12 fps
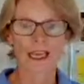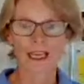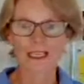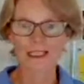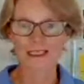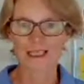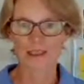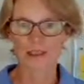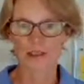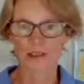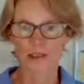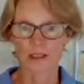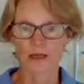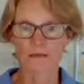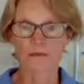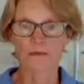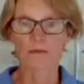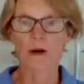in that
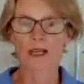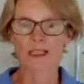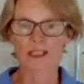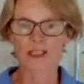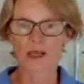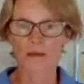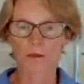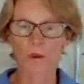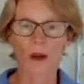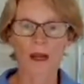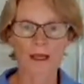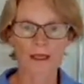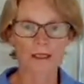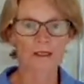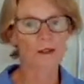step-by-step way,